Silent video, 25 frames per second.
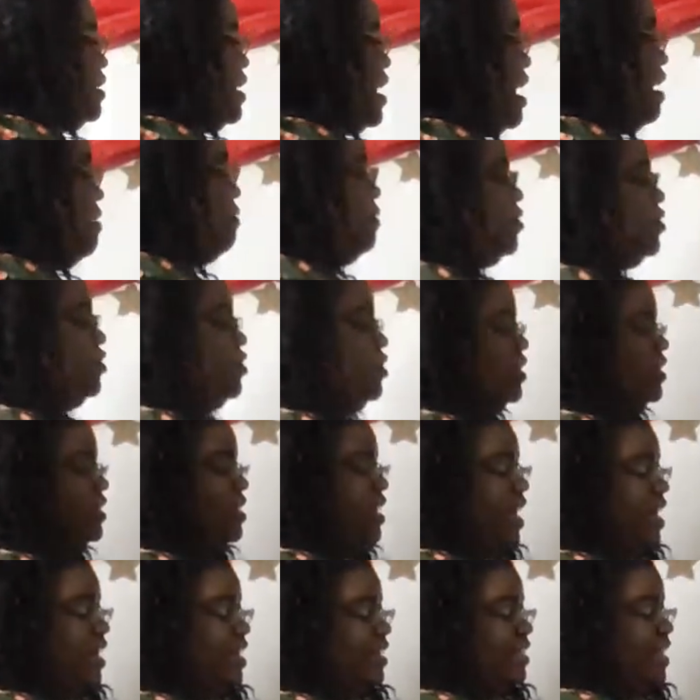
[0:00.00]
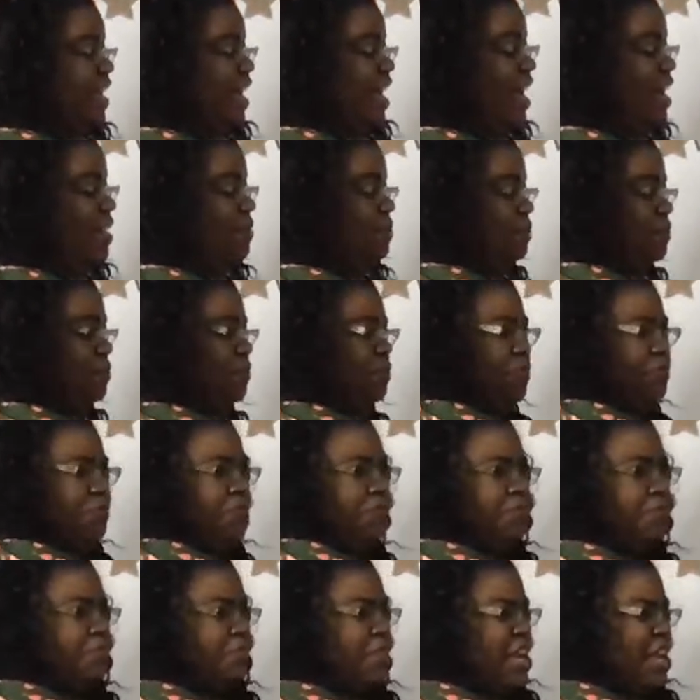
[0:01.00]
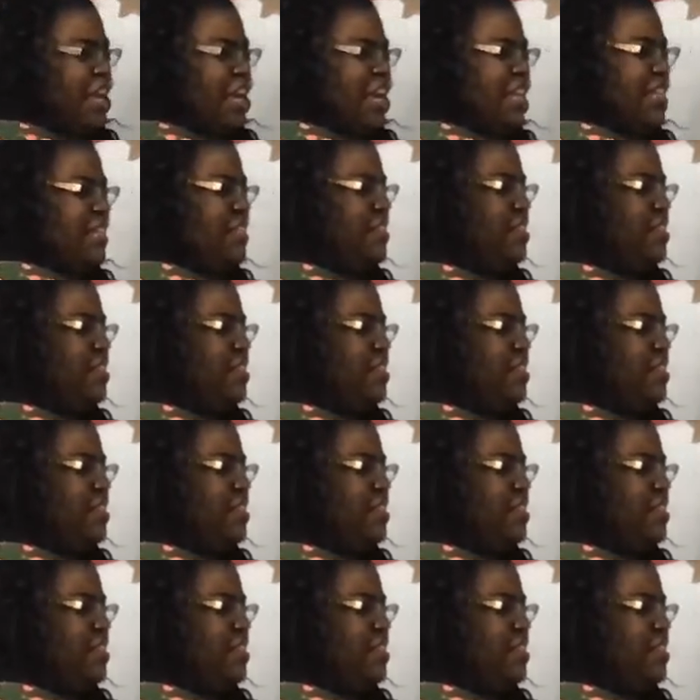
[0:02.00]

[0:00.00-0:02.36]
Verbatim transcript: I want you to take that, and